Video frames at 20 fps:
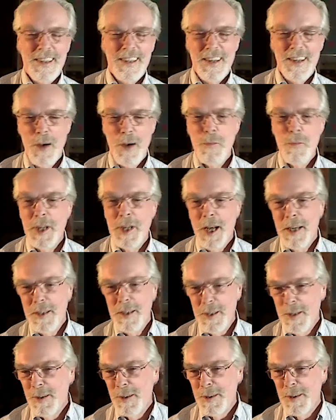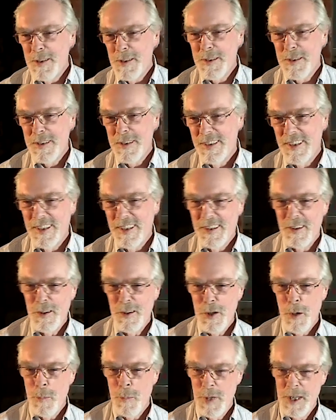I'm an idealist.
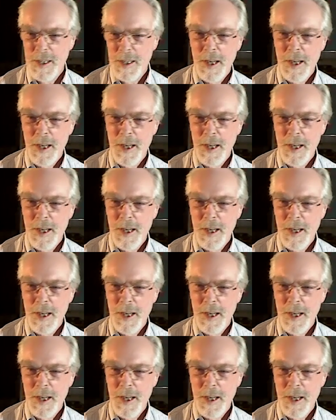I mean,